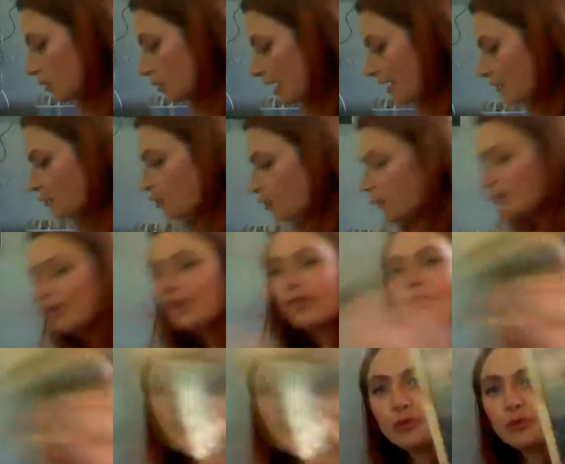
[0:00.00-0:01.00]
movement
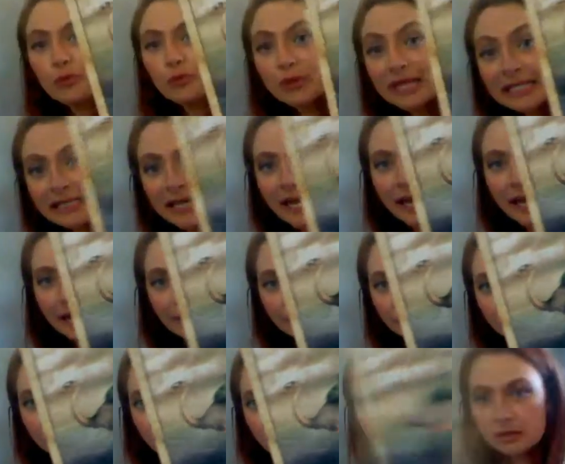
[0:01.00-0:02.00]
3 times.
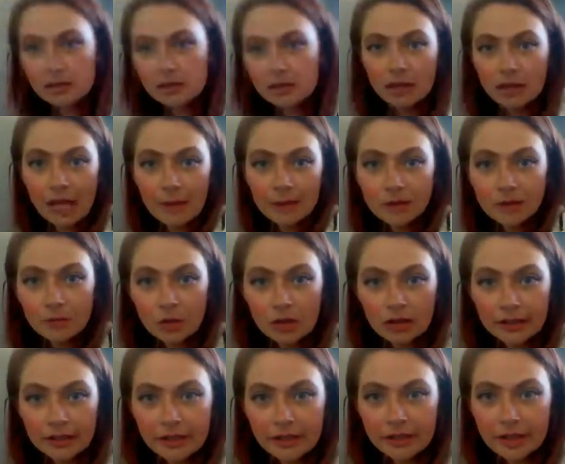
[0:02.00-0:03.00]
How much more
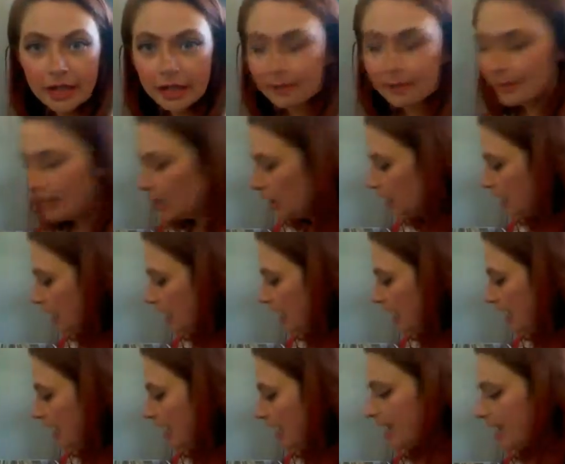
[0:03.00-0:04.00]
clear can it be?
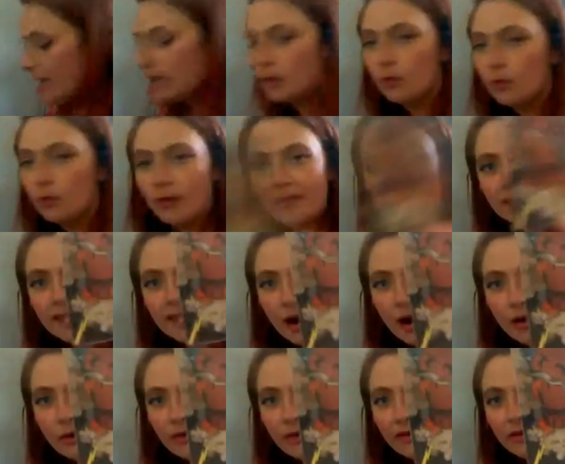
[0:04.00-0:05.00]
And we have the Tower
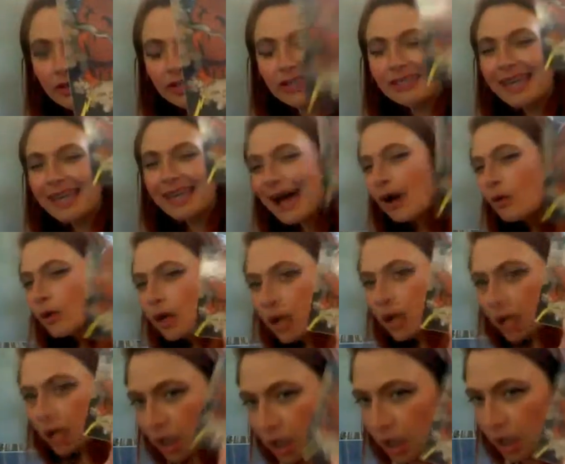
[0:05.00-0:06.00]
reversed. The
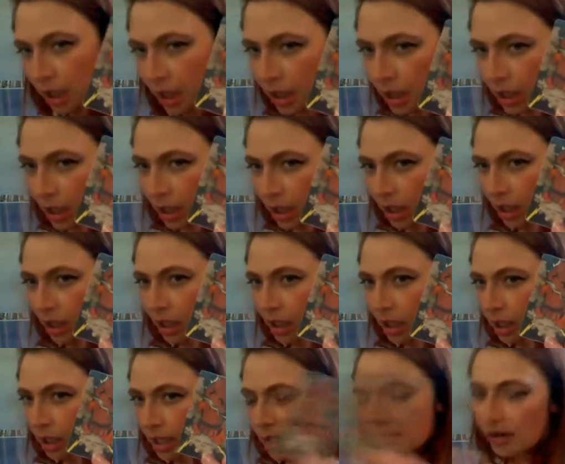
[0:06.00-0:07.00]
Tower
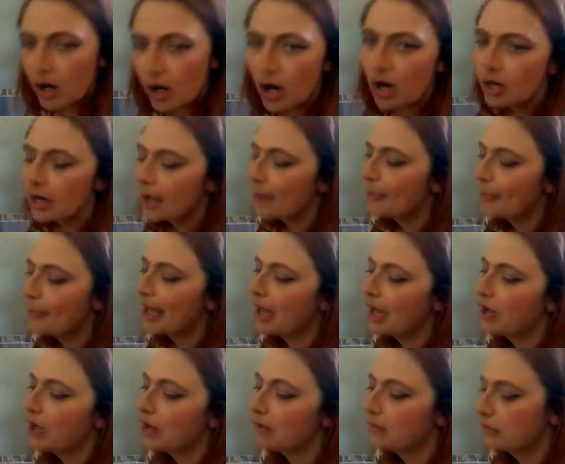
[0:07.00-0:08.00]
is a card
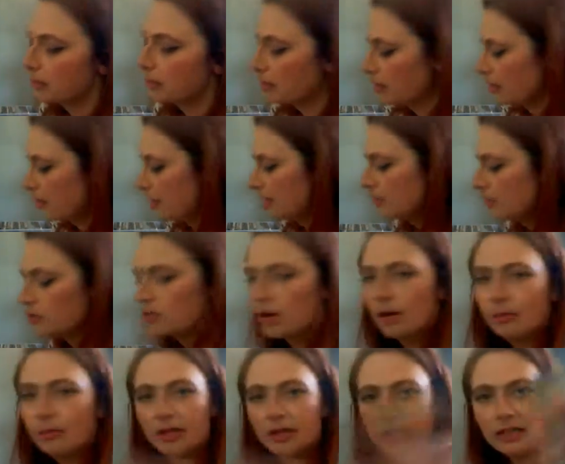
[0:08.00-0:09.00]
about things
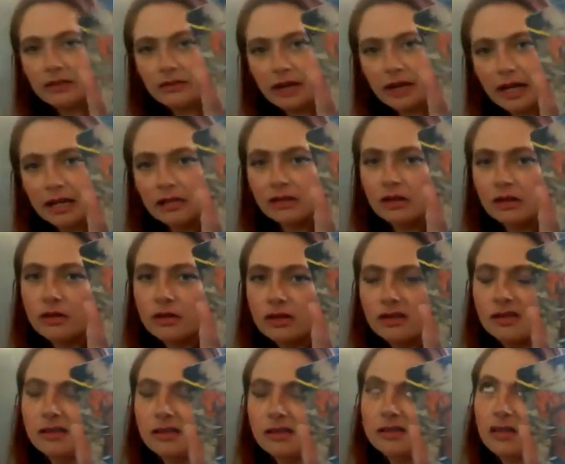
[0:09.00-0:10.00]
crumbling, right? So this
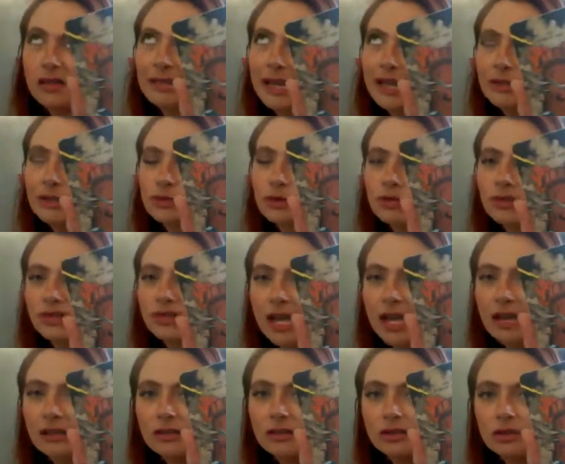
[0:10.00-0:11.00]
is like natural
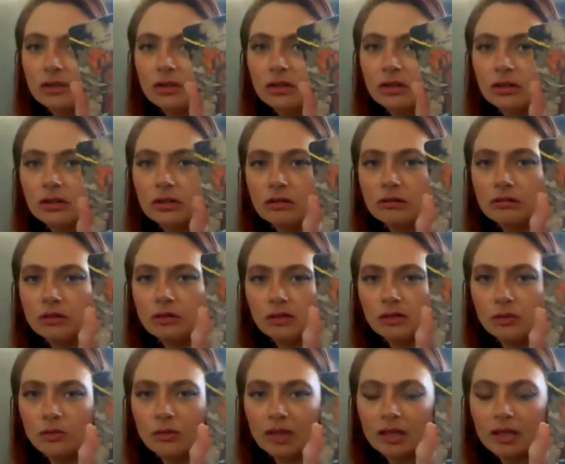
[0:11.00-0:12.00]
disaster. This
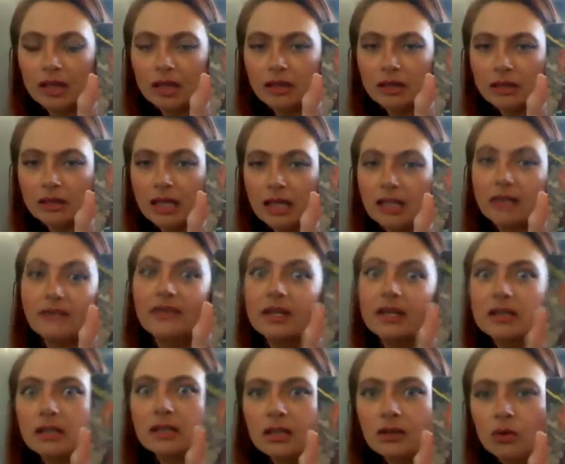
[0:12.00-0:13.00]
would be like getting
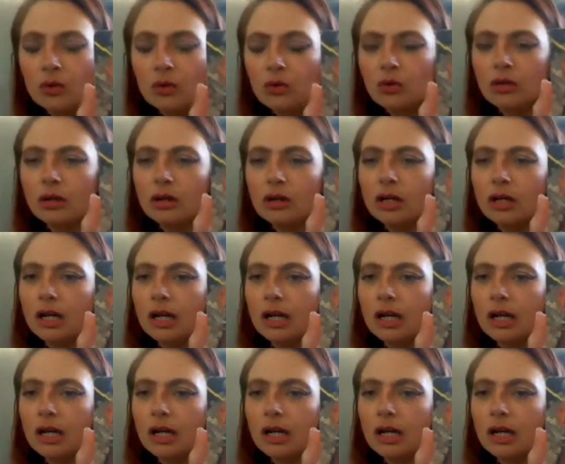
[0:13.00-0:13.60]
evicted, or